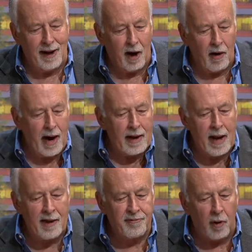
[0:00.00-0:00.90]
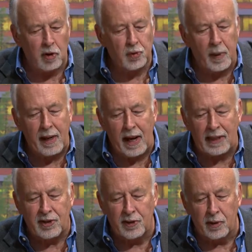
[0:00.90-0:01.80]
All right, hey folks, we
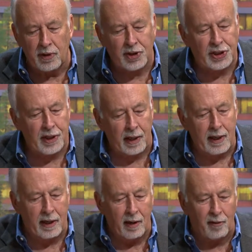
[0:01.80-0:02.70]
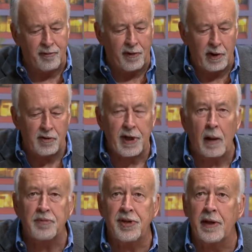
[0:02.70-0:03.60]
like to do a silly little fun
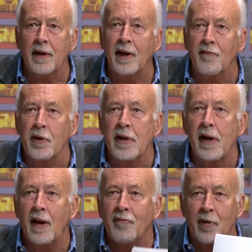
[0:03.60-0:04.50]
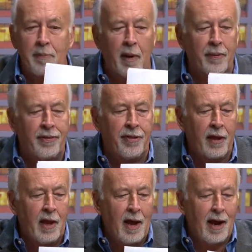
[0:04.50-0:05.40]
top 10 every every
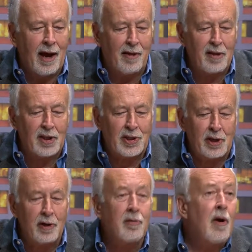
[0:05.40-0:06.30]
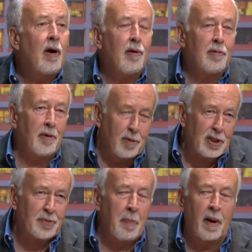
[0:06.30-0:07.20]
month. Uh, this year, or
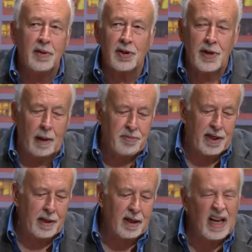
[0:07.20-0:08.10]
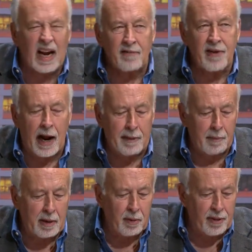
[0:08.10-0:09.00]
this month's top 10, kind of
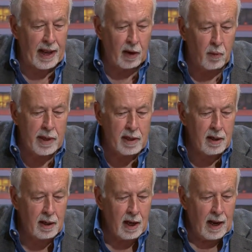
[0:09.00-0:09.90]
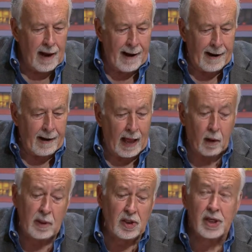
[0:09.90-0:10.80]
timely with Halloween. Uh,
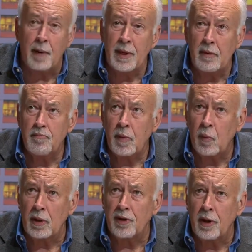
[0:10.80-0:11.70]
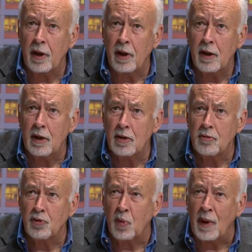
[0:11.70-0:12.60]
Halloween's coming, what, uh,
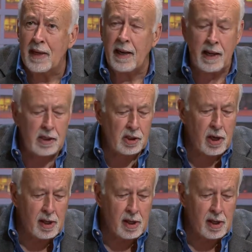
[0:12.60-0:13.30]
20 days?